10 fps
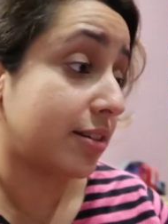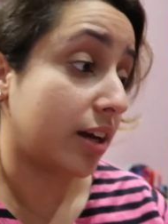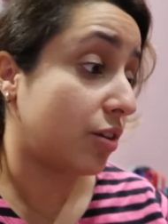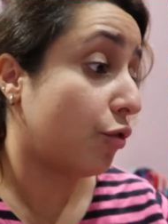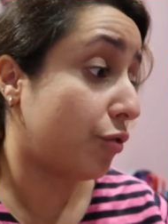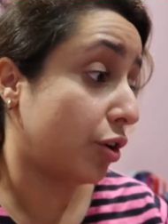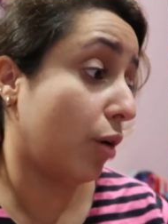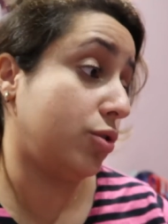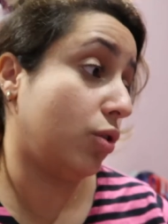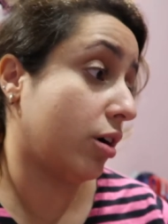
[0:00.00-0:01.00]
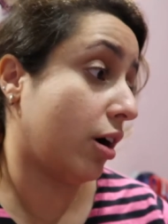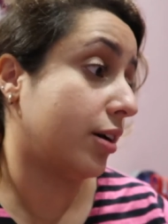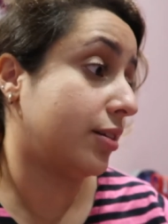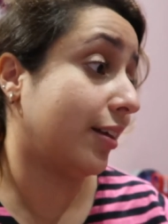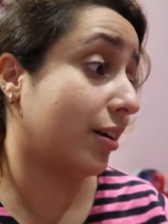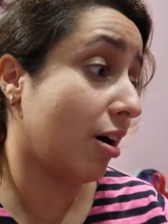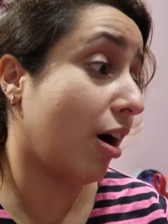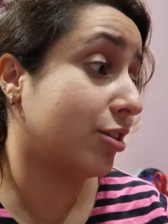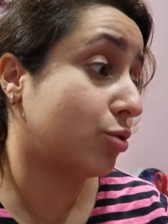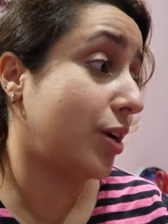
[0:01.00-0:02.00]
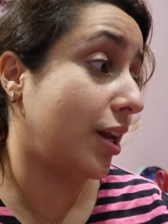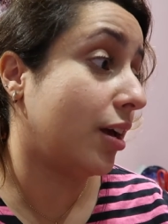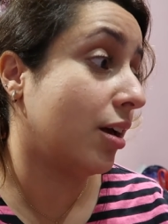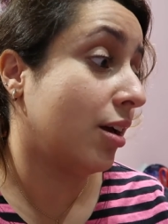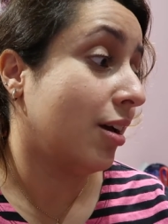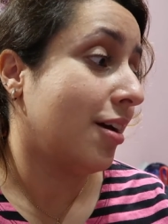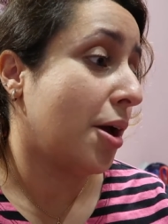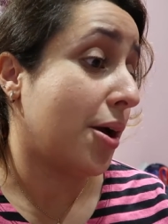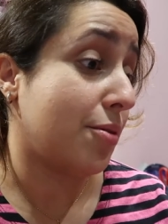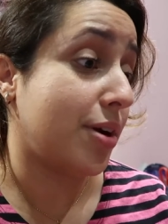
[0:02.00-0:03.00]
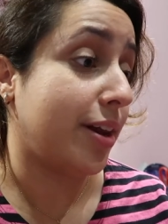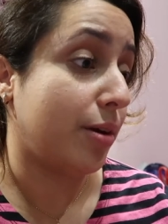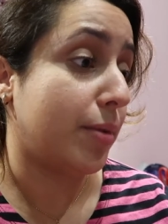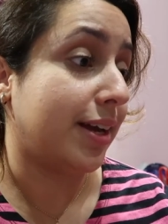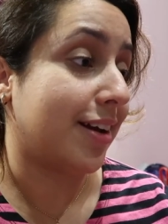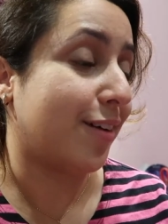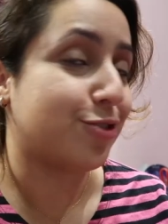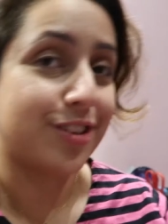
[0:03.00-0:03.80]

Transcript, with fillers: I said, phenomenal cast, like the cast really, really, really make it, and I've